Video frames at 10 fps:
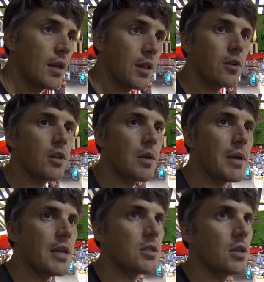literally
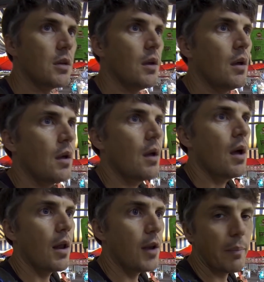means
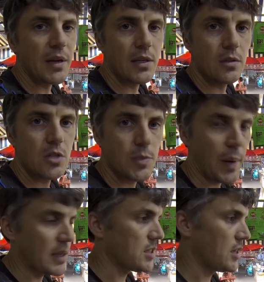numbing
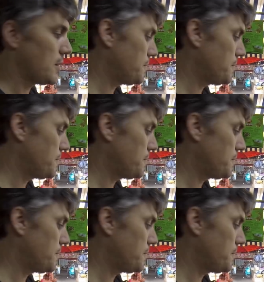spicy.